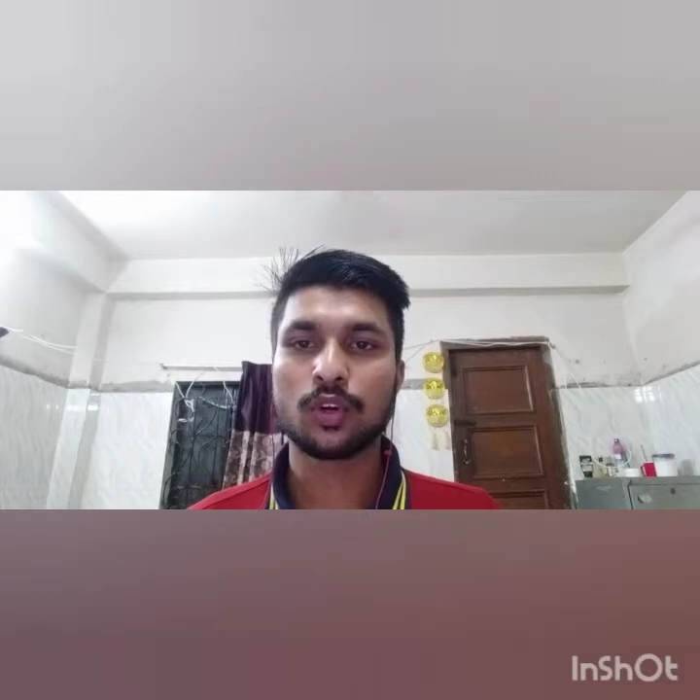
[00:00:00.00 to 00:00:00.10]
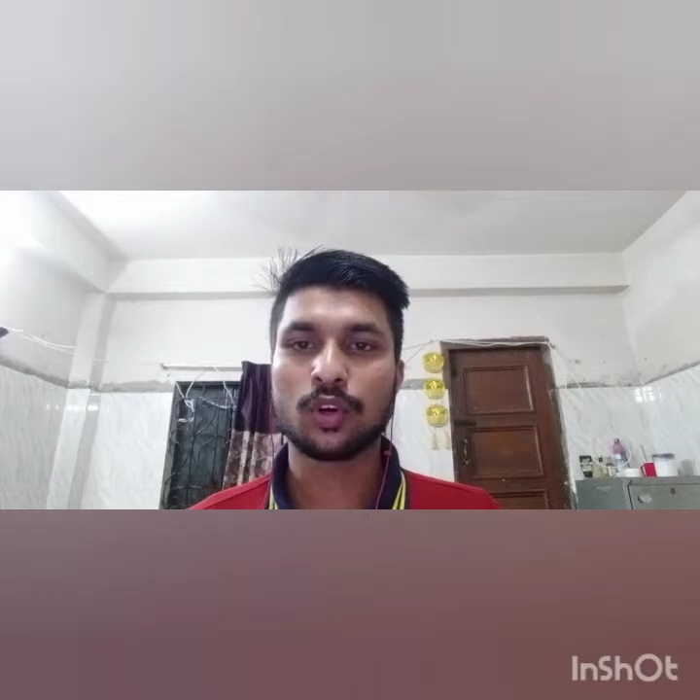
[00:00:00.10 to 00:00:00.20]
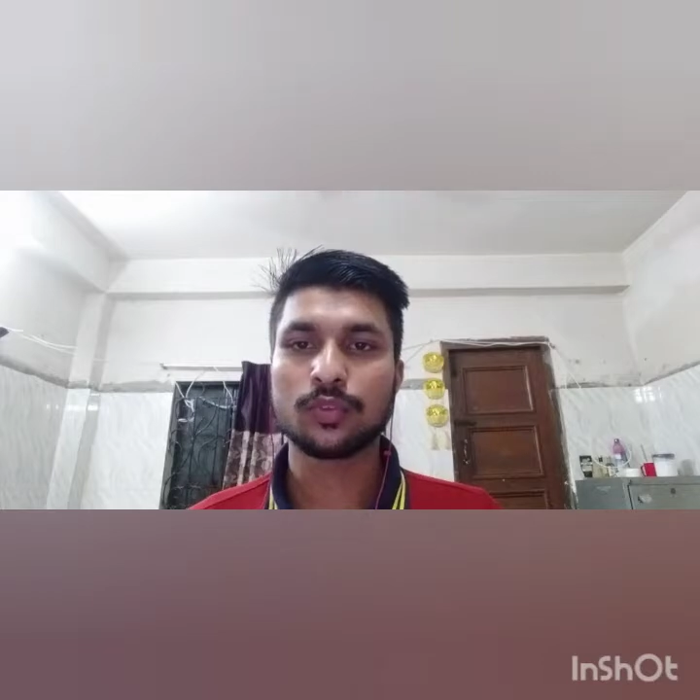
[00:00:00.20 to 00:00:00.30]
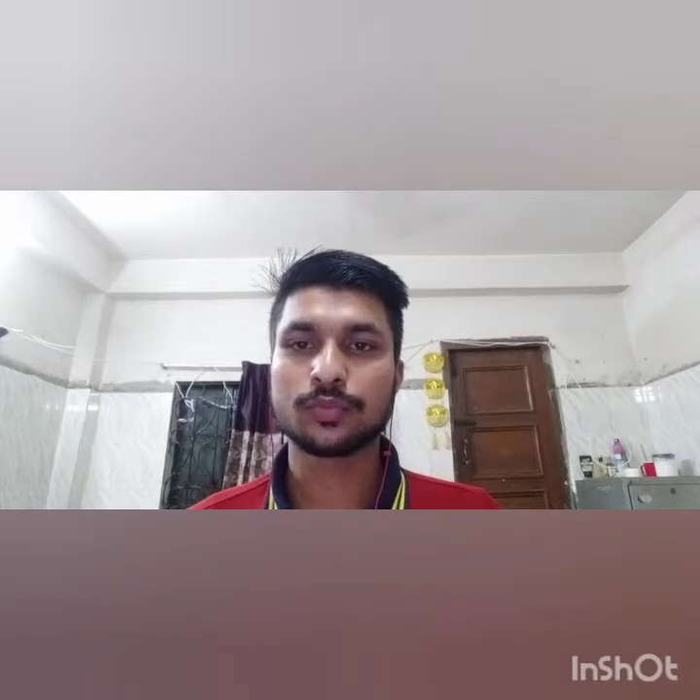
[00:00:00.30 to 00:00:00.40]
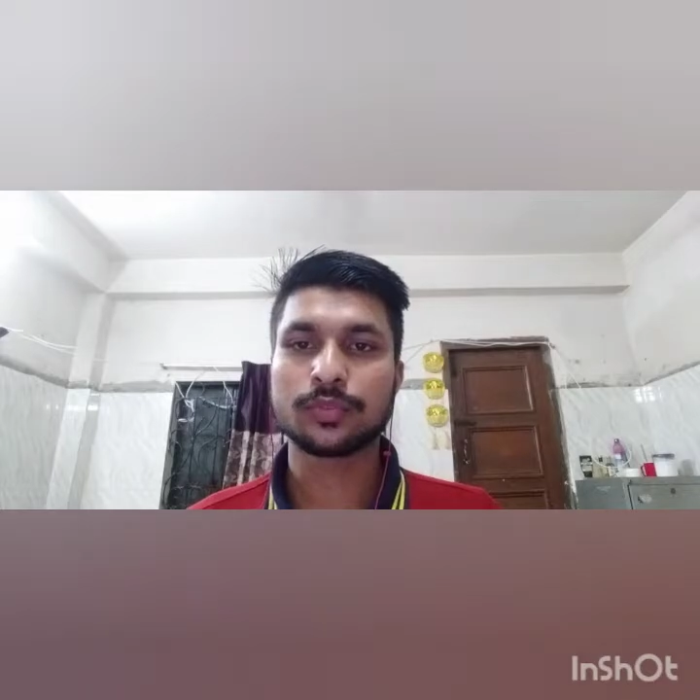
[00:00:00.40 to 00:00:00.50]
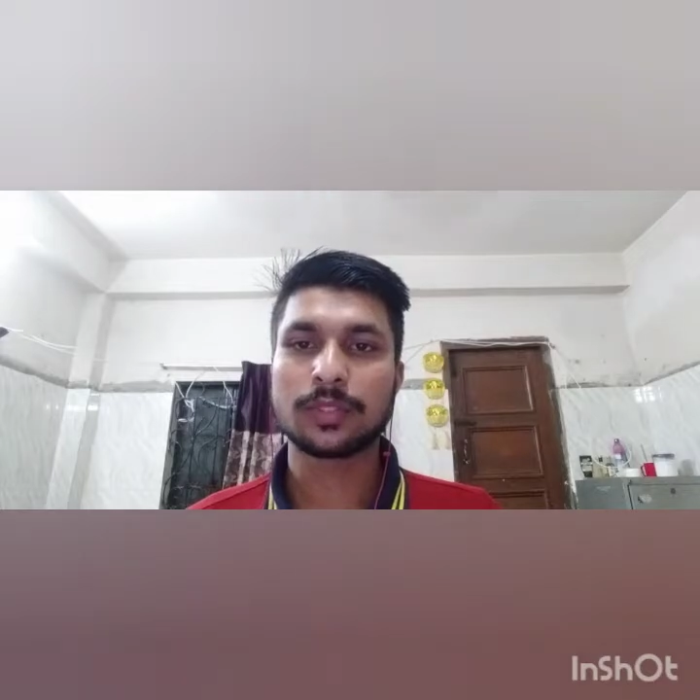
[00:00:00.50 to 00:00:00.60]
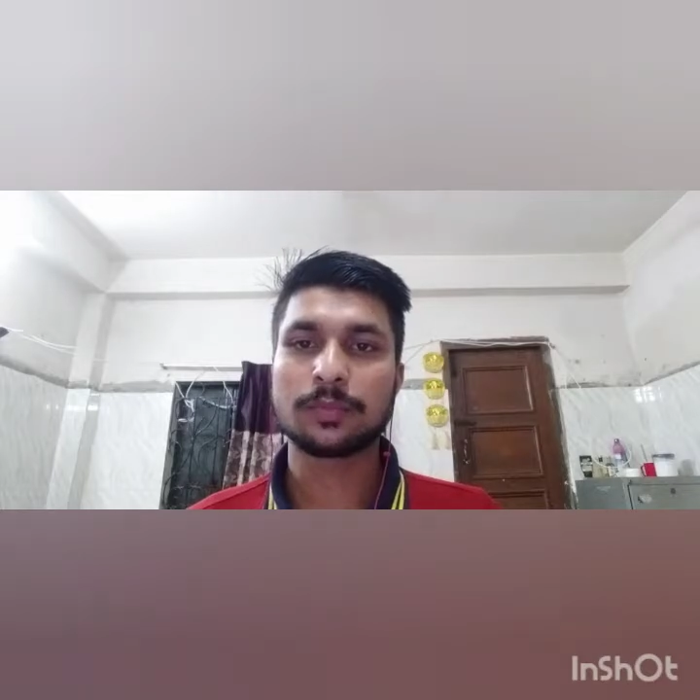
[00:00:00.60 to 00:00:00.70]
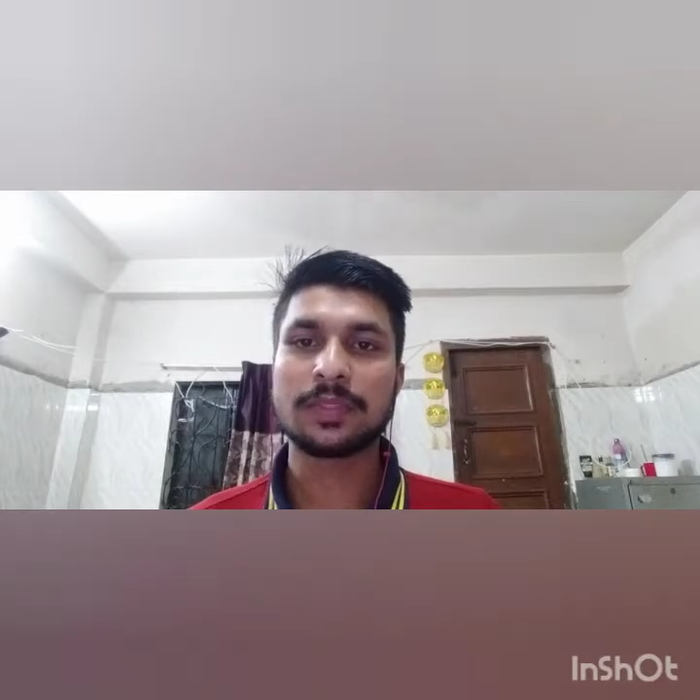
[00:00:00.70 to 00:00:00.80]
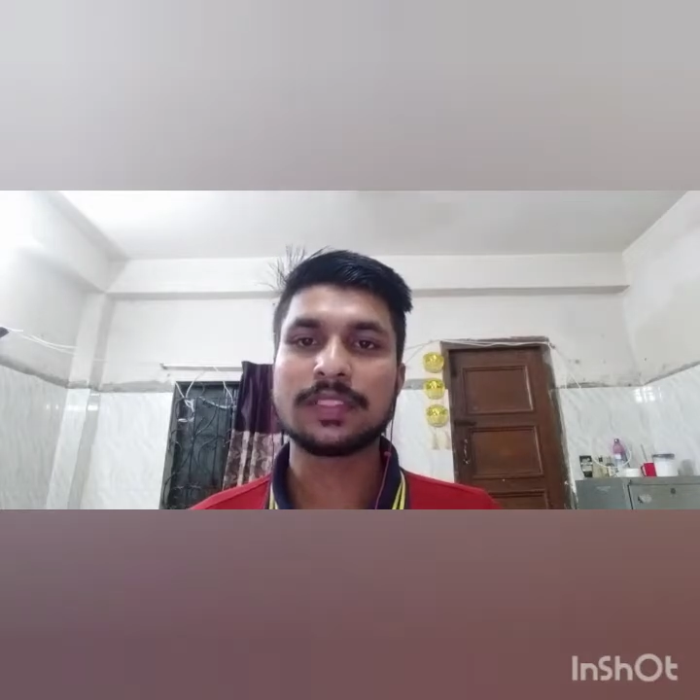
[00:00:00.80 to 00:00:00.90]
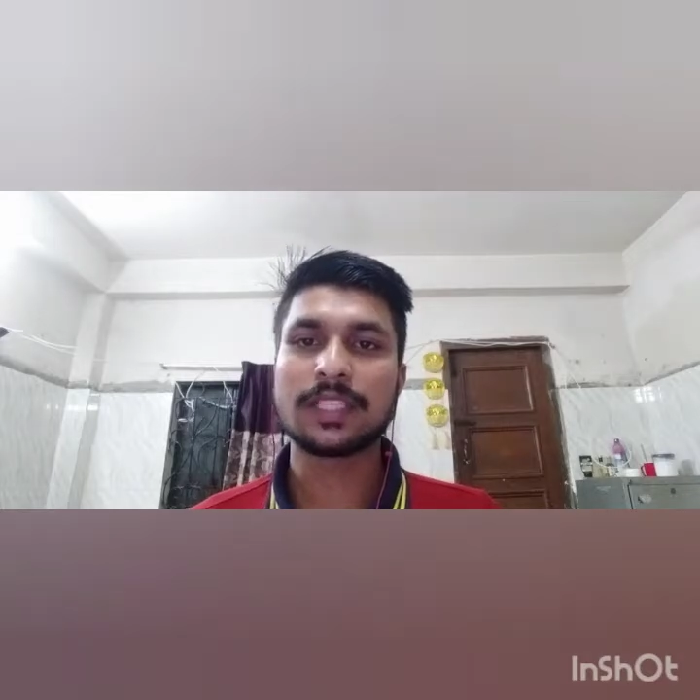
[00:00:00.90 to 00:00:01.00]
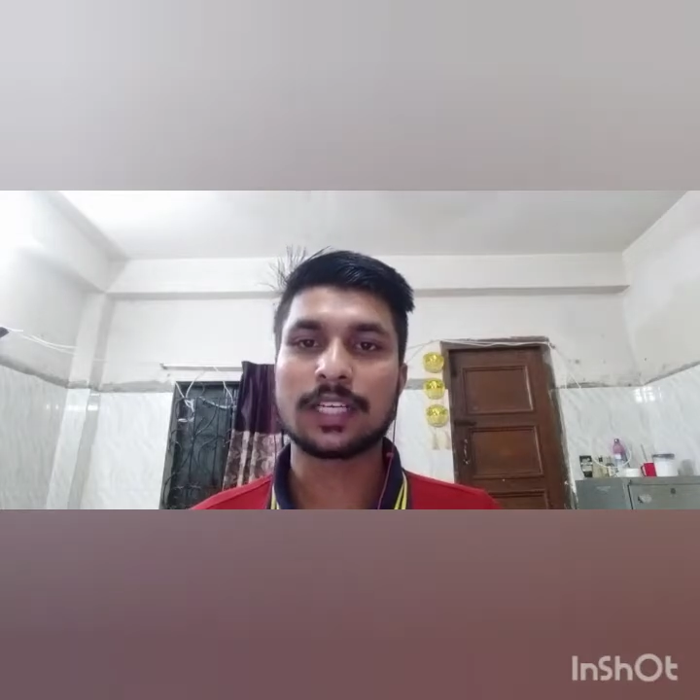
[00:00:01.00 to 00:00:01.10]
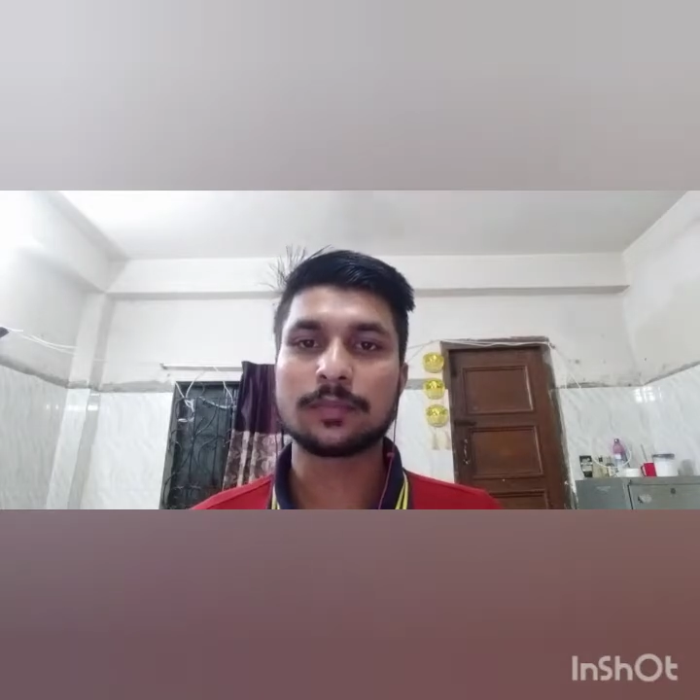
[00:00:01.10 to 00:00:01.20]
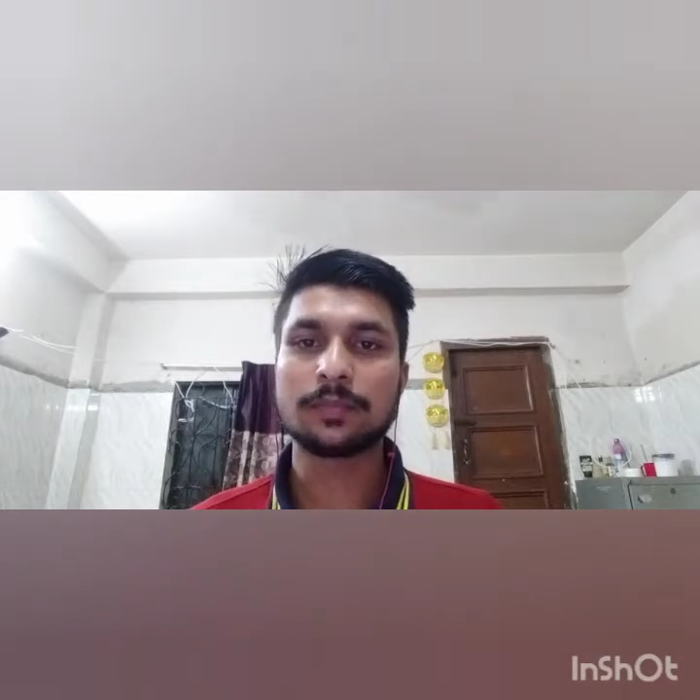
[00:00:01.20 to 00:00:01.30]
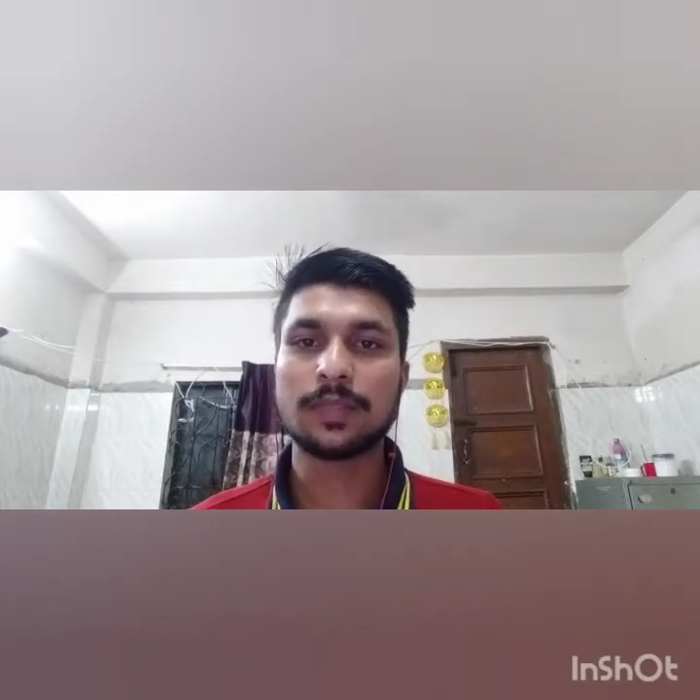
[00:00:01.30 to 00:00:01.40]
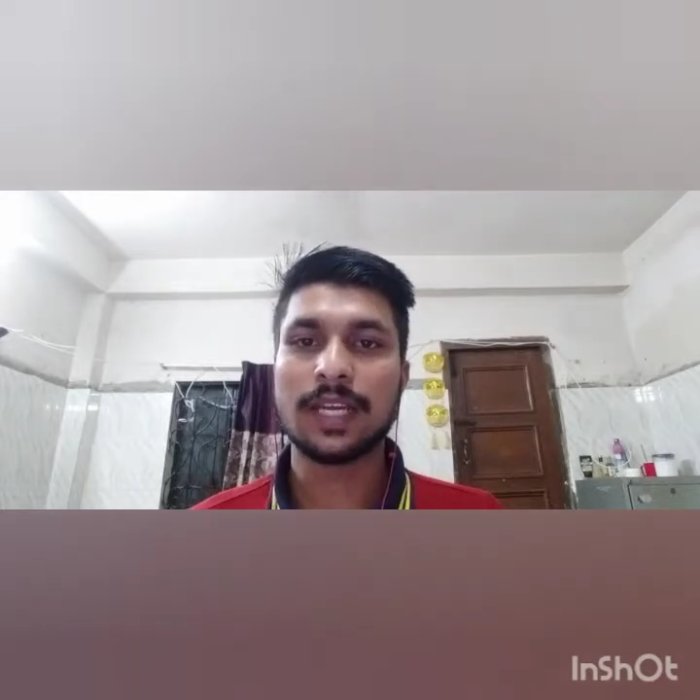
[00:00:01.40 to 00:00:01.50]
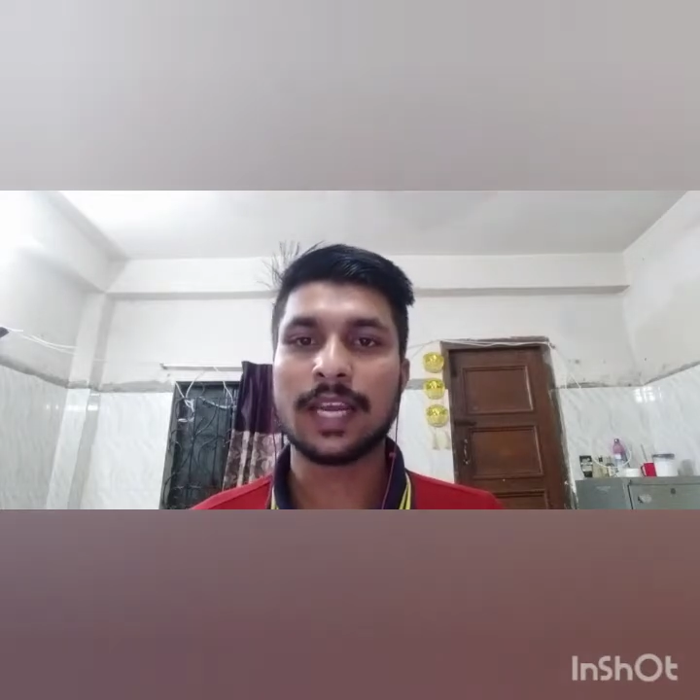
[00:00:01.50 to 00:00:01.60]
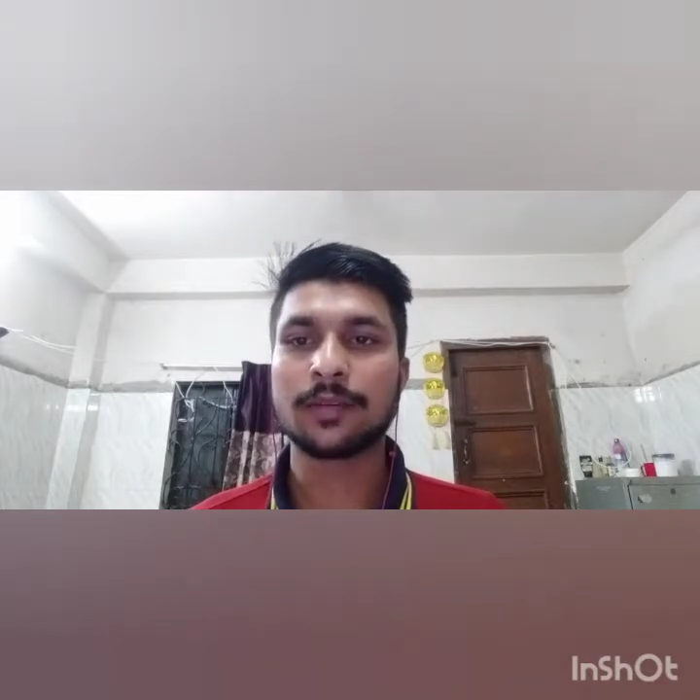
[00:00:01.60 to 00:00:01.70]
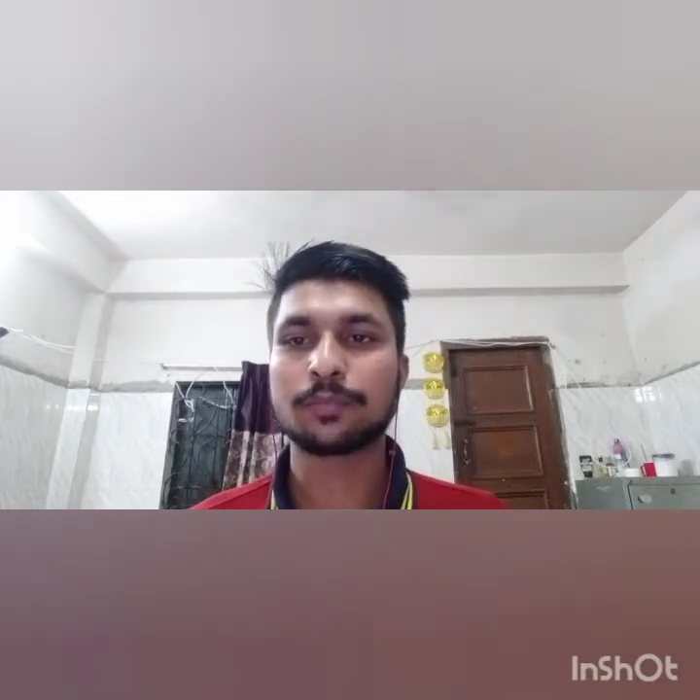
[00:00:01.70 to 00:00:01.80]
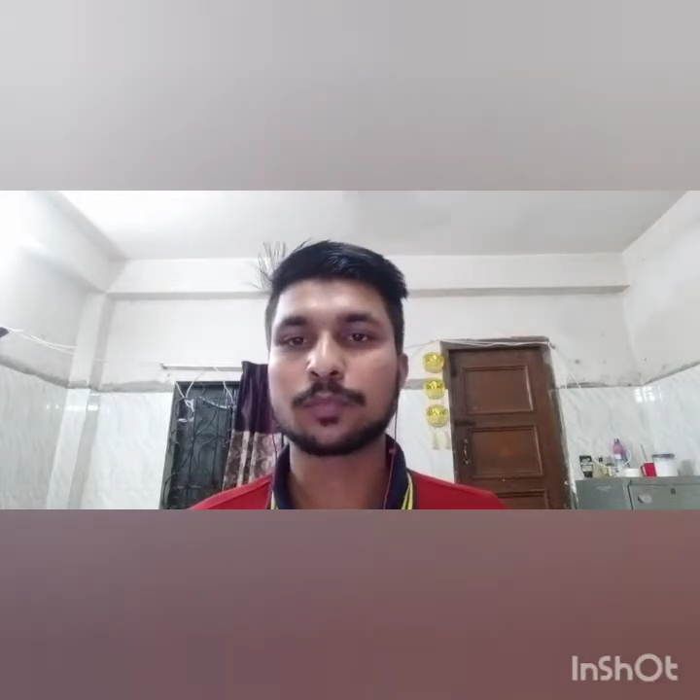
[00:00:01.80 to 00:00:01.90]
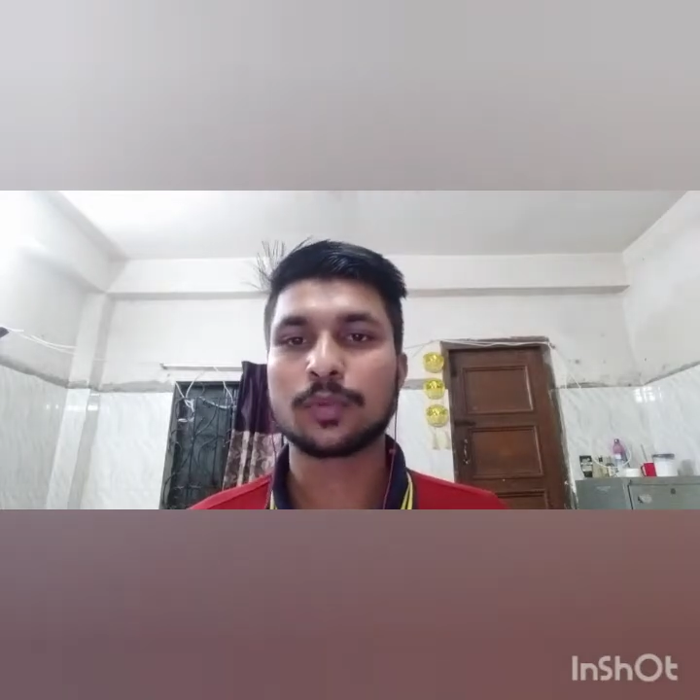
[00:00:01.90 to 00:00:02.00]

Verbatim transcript: of preserve and